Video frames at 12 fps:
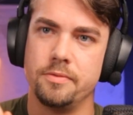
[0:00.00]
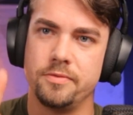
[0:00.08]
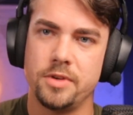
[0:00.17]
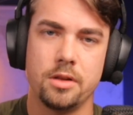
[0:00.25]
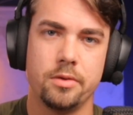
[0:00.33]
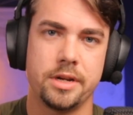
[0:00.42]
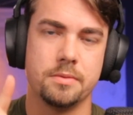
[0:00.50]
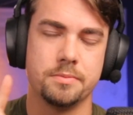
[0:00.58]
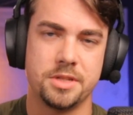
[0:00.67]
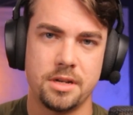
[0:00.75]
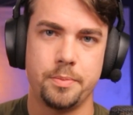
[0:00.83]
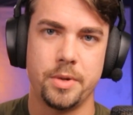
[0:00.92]
following him
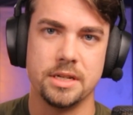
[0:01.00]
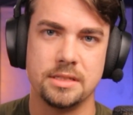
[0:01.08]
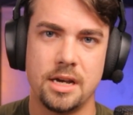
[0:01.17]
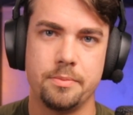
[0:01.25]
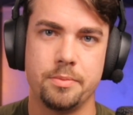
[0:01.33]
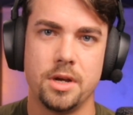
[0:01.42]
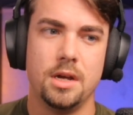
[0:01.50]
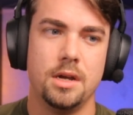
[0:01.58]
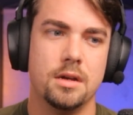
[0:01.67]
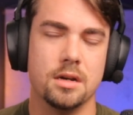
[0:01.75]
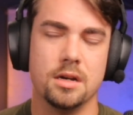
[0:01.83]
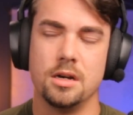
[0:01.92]
step by step
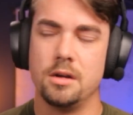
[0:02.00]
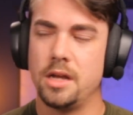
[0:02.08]
uh,